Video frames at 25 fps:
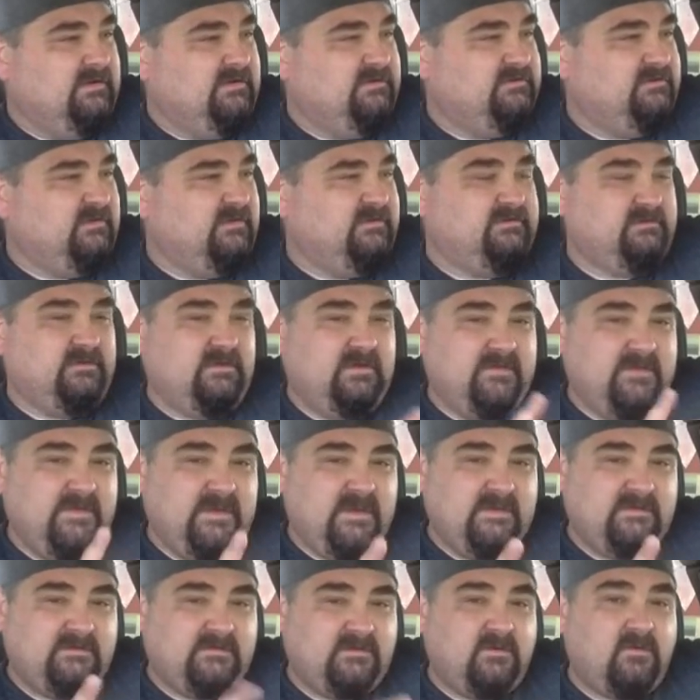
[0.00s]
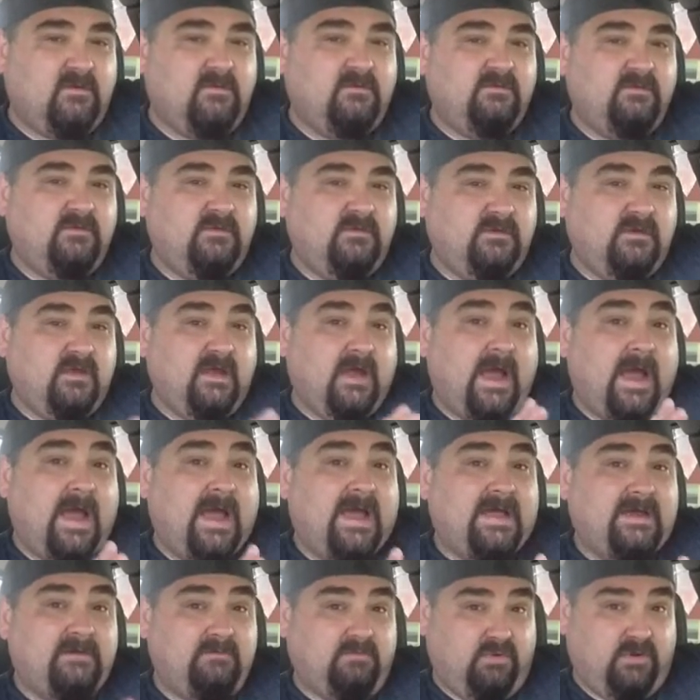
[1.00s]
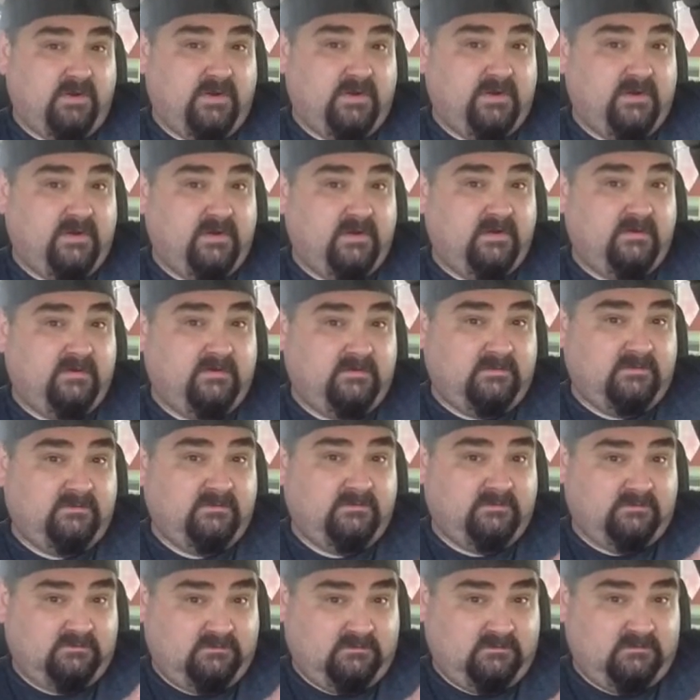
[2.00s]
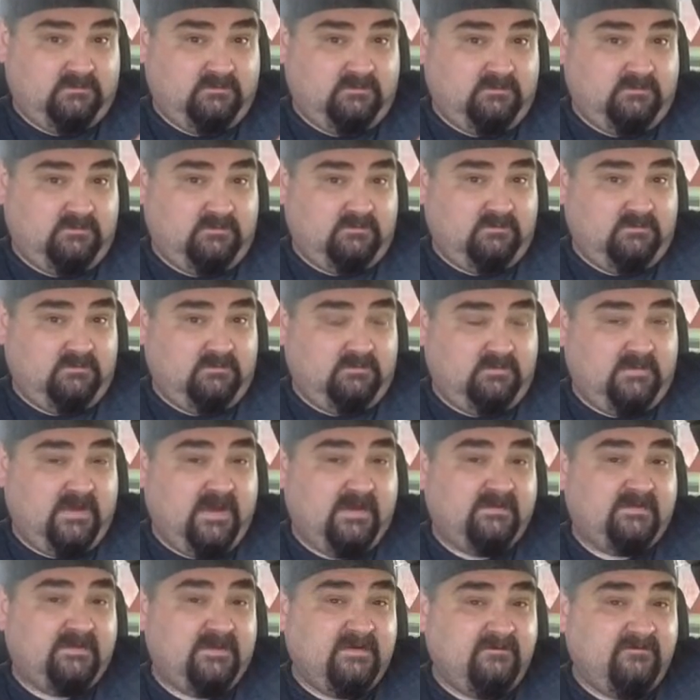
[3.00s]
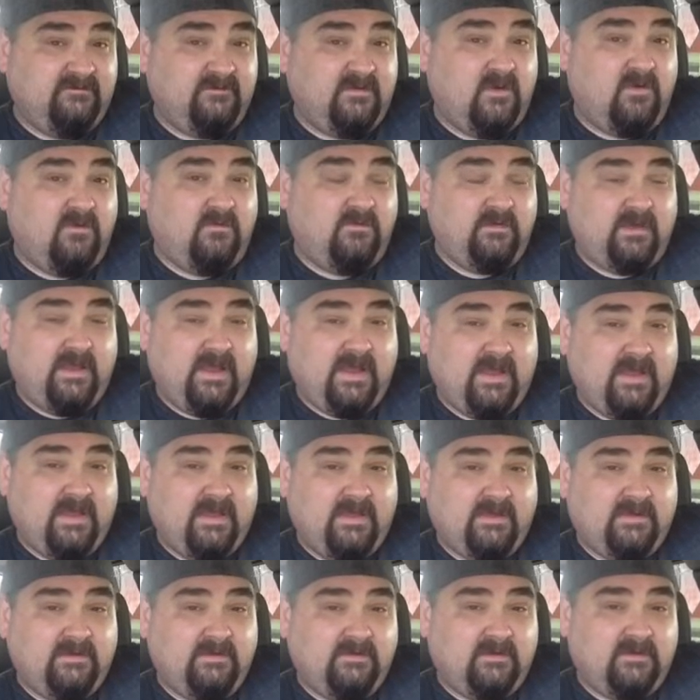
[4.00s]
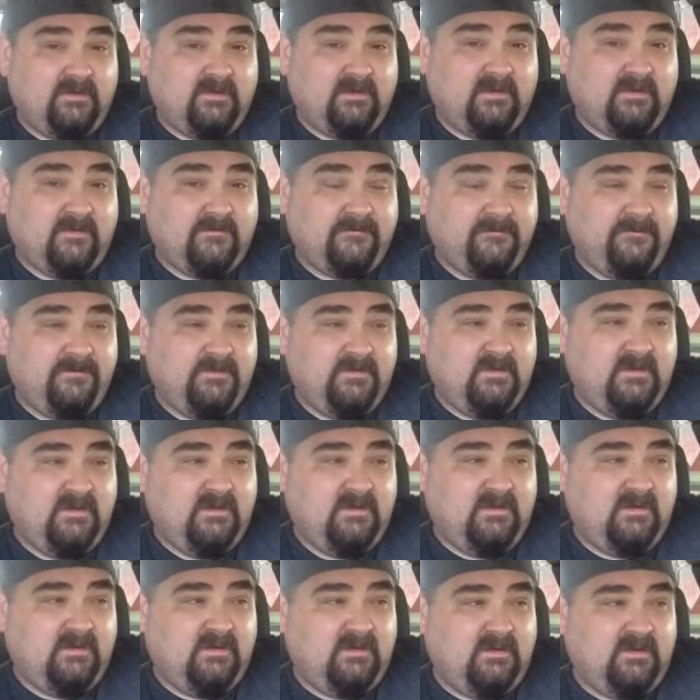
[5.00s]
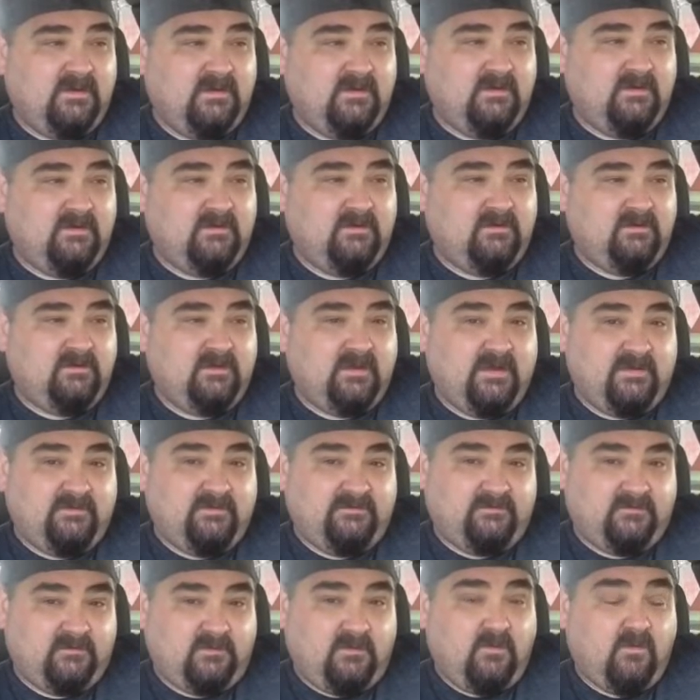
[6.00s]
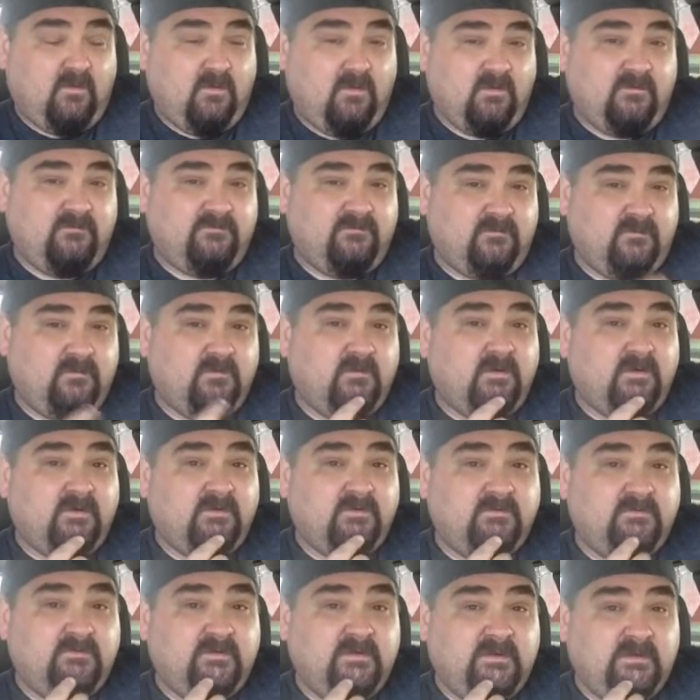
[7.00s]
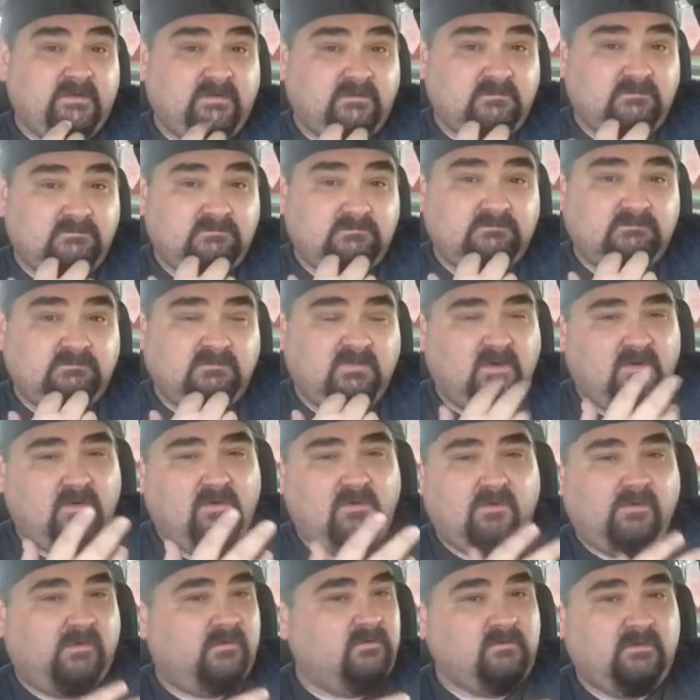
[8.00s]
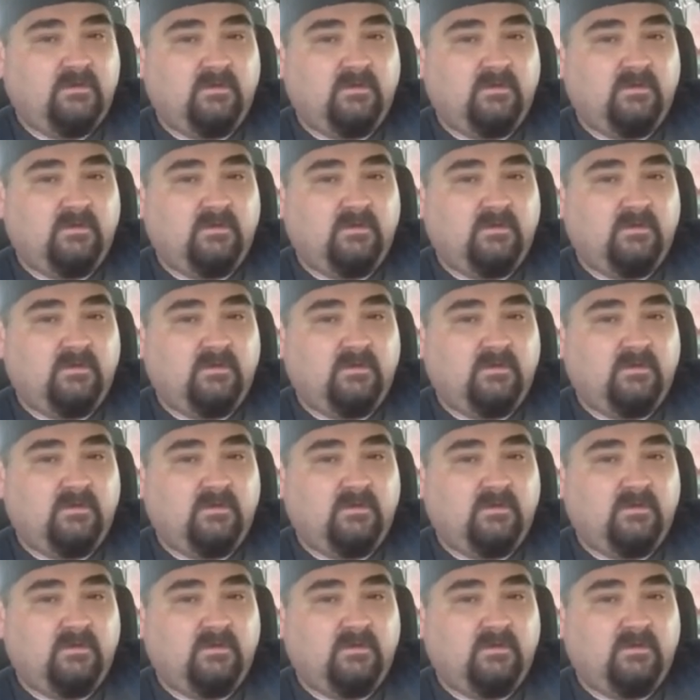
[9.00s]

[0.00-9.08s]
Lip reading: So I said, let me get the hybrid, 18 volt, and has a cord, 410 a cord.